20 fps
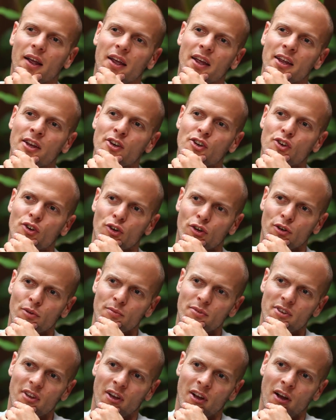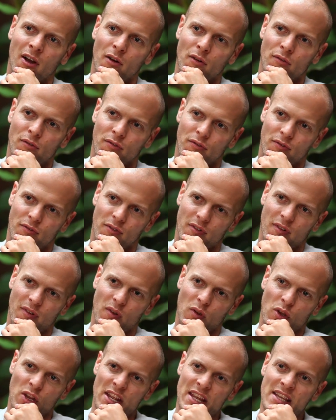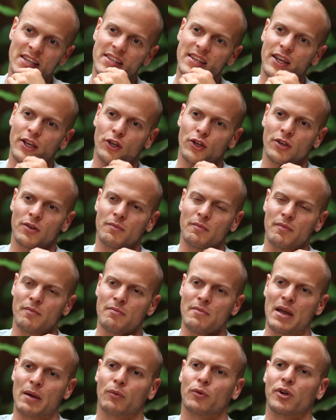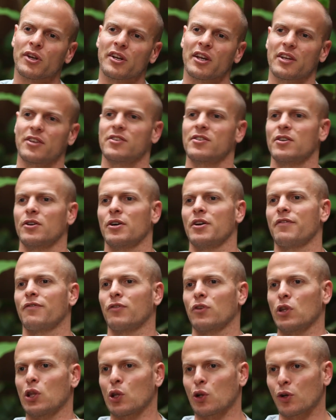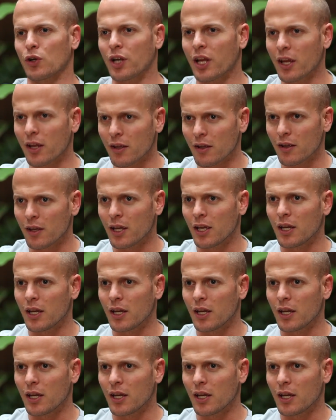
In terms of, is a good memory necessary for learning?